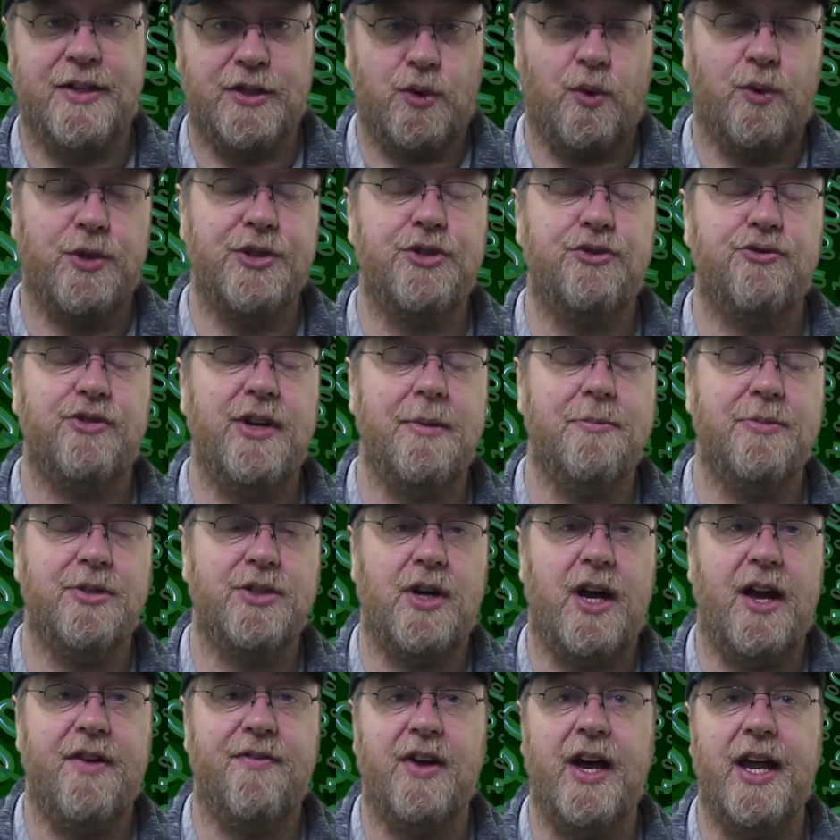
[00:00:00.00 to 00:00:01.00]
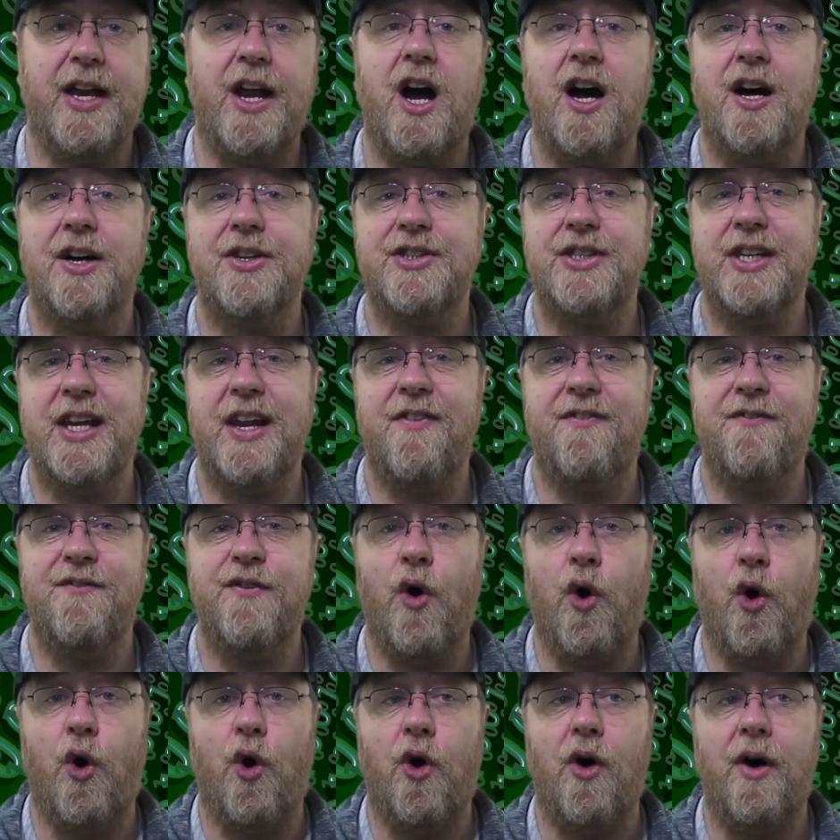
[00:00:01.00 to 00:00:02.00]
It's called a stream cipher and
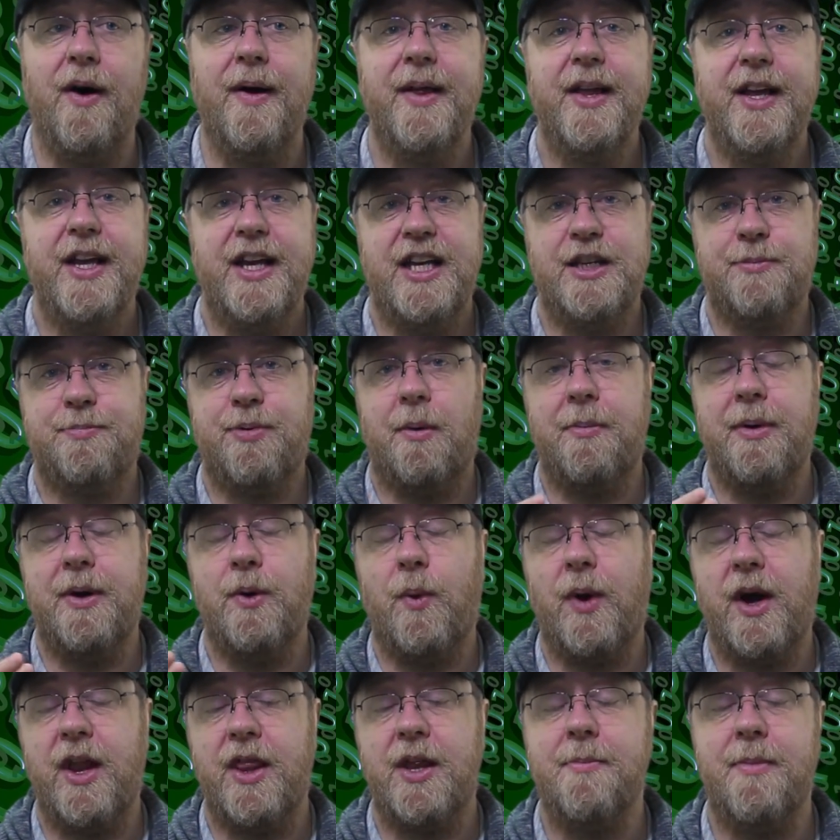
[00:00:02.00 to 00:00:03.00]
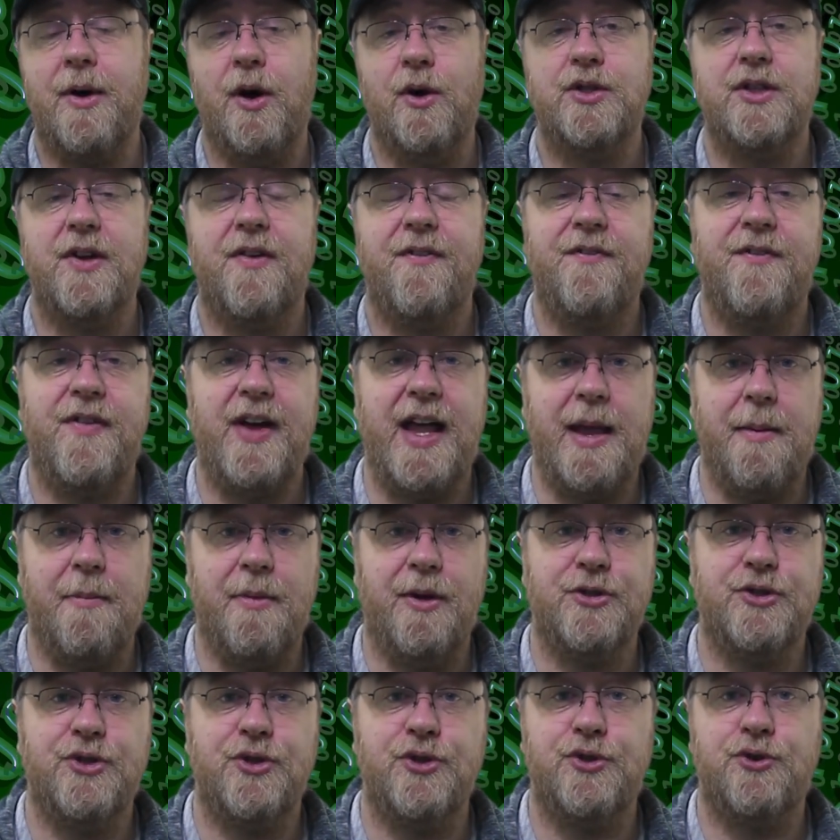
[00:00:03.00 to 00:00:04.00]
RC4 is probably one of the most
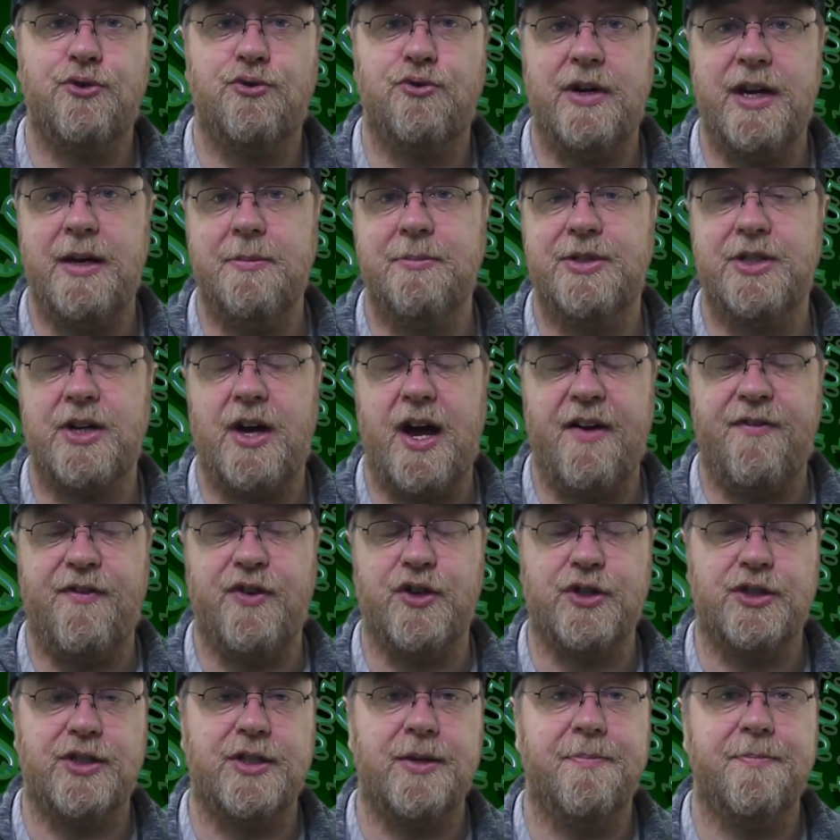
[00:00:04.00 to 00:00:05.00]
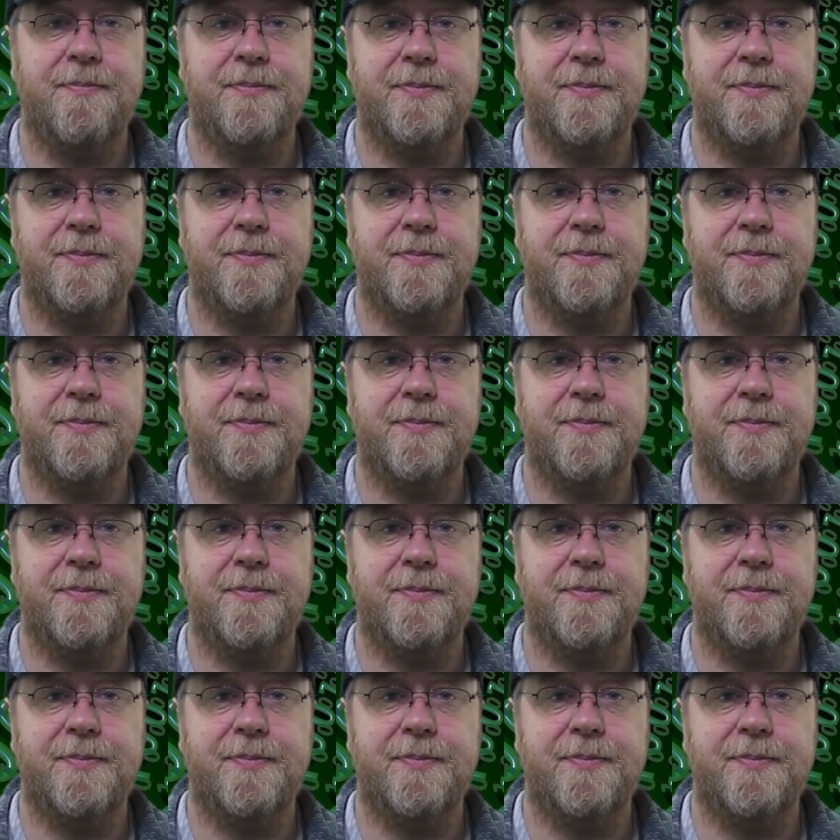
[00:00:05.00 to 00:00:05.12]
famous stream ciphers.